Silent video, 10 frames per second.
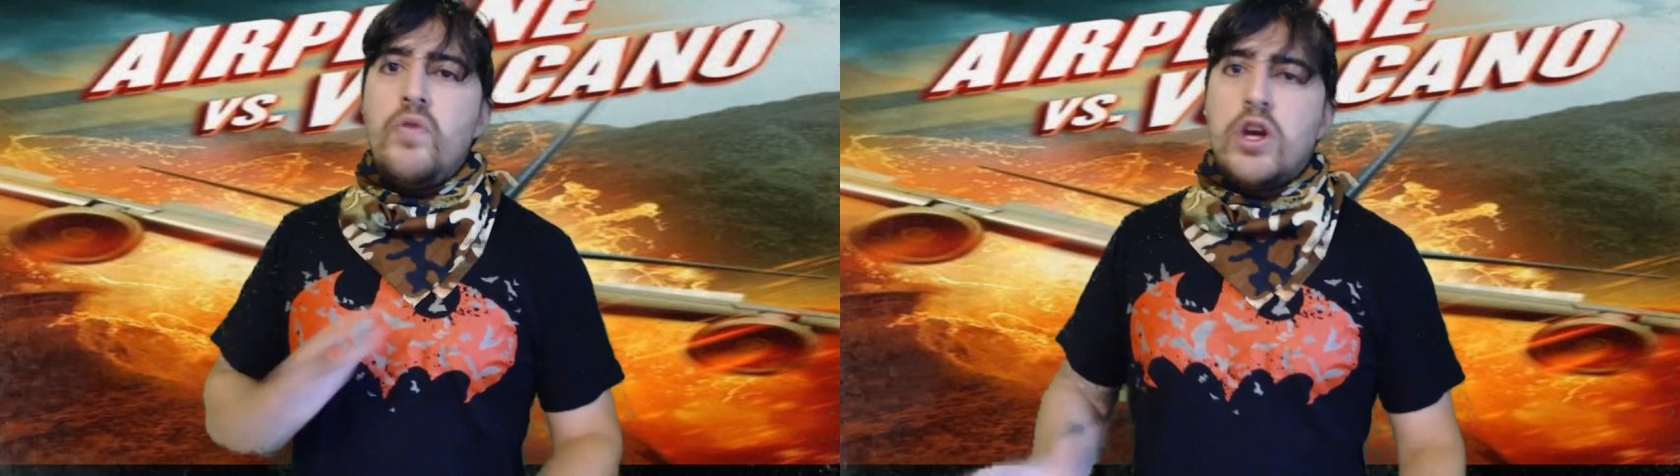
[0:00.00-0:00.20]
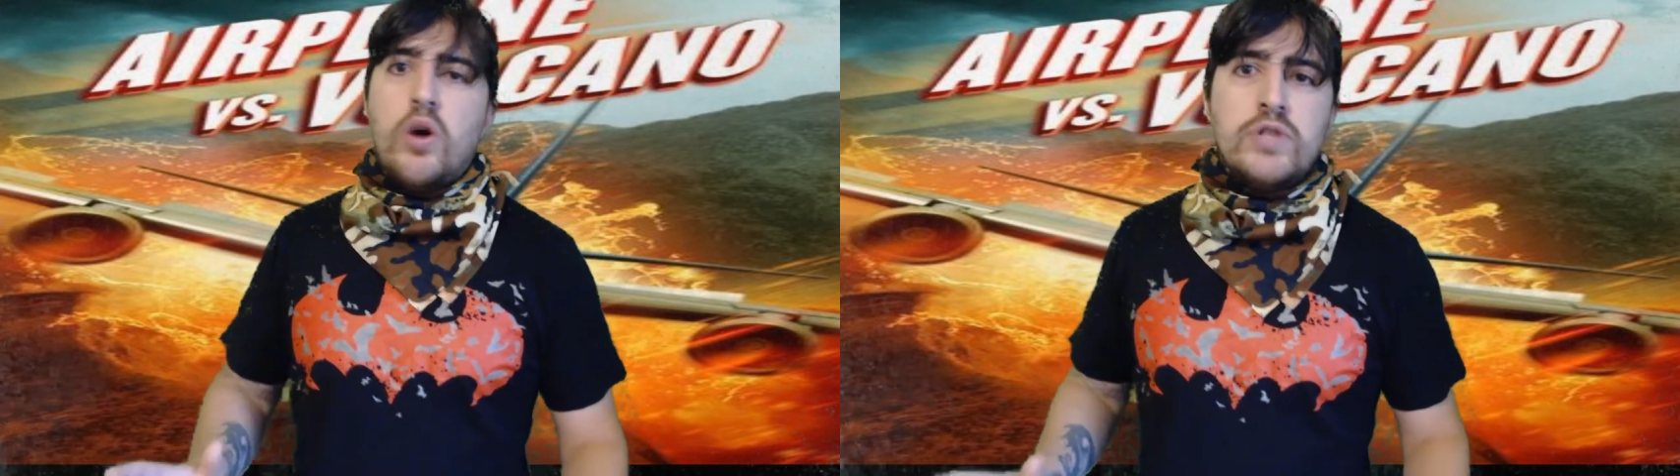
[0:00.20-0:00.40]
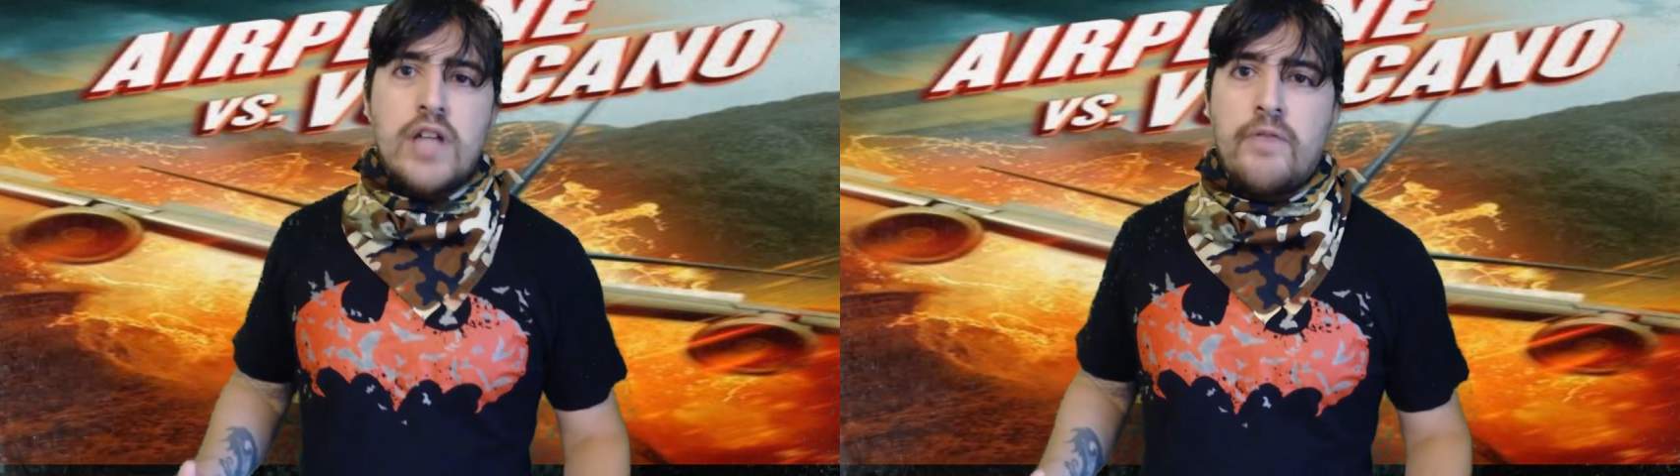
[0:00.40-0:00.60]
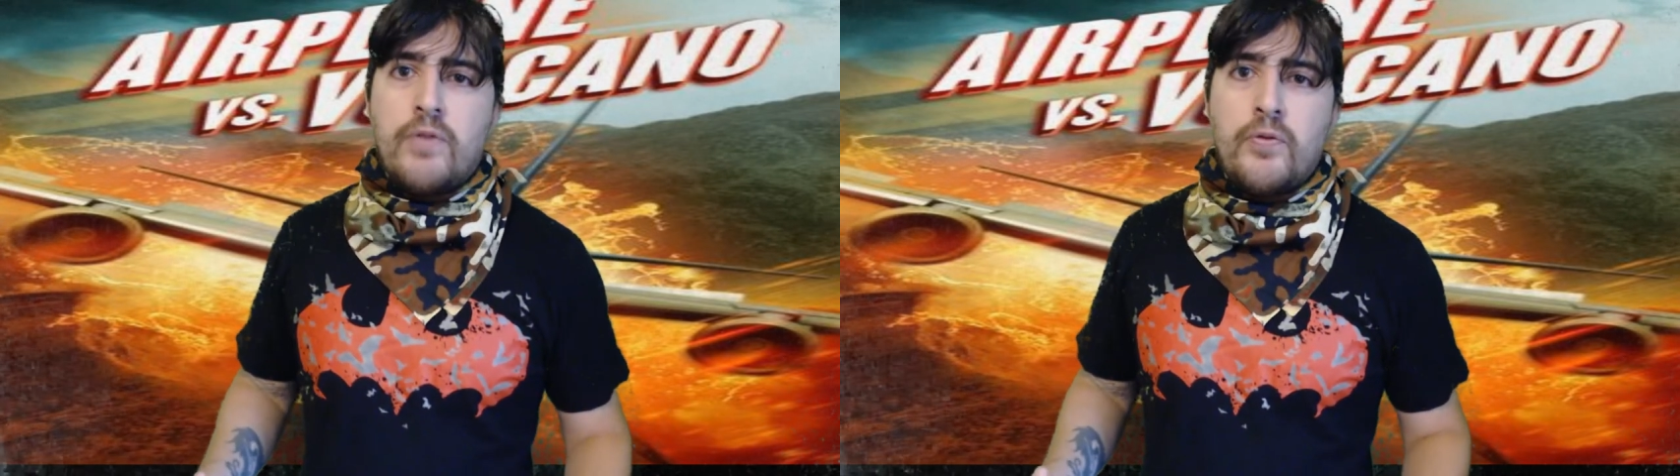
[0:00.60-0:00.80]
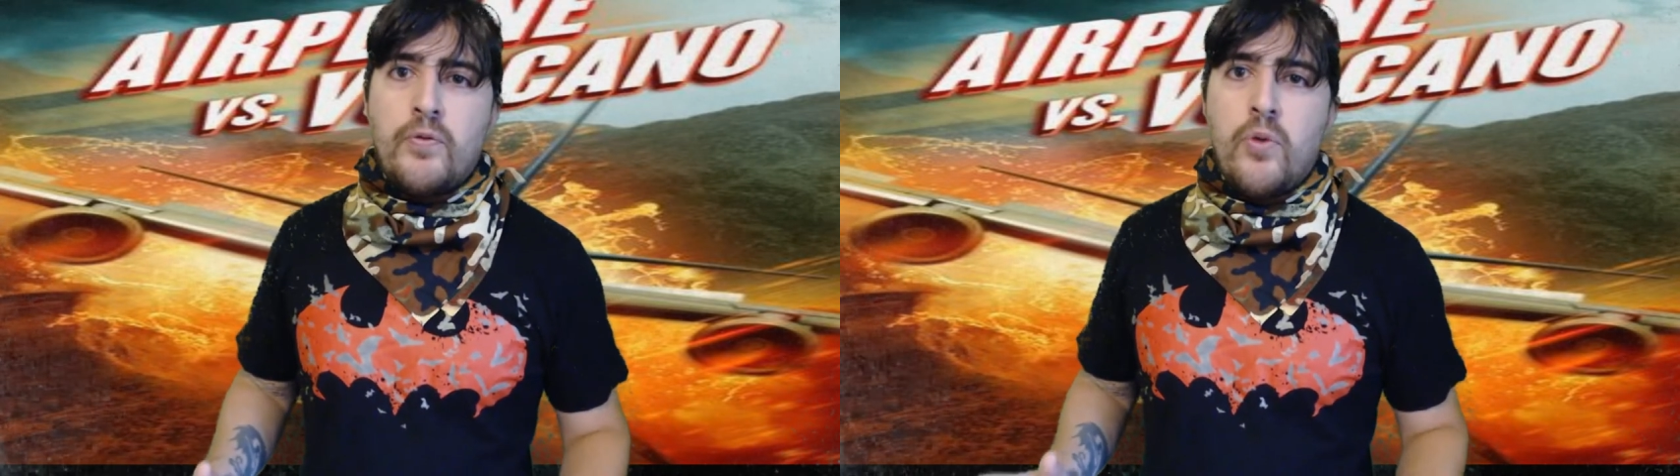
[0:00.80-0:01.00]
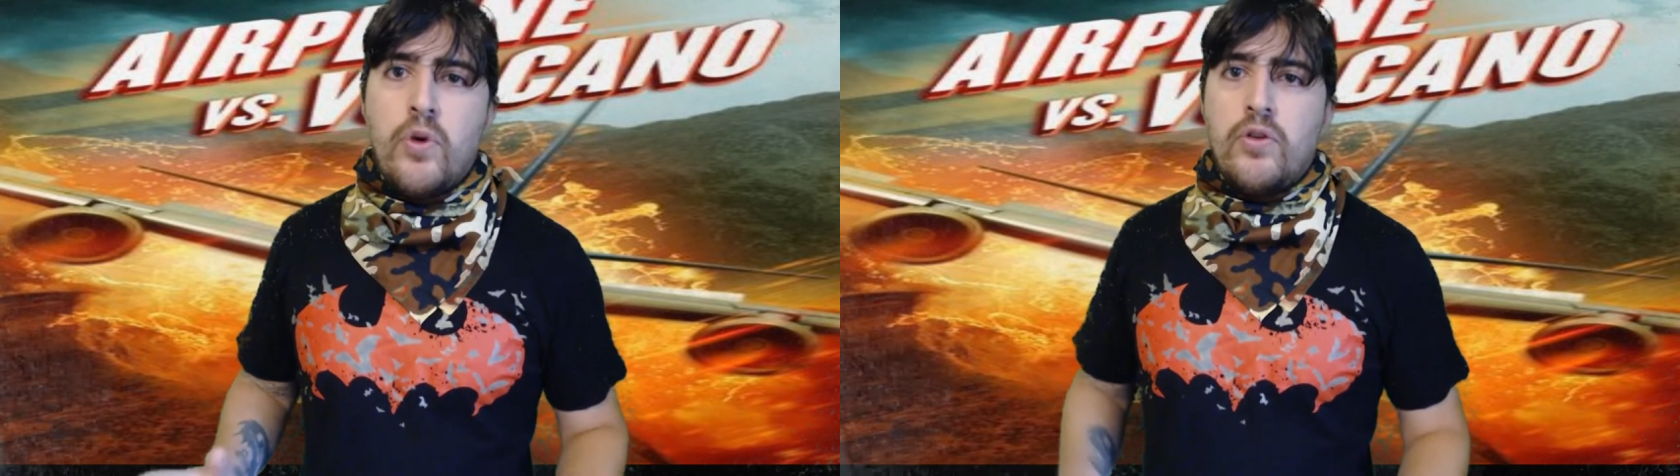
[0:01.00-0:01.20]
movie goes on for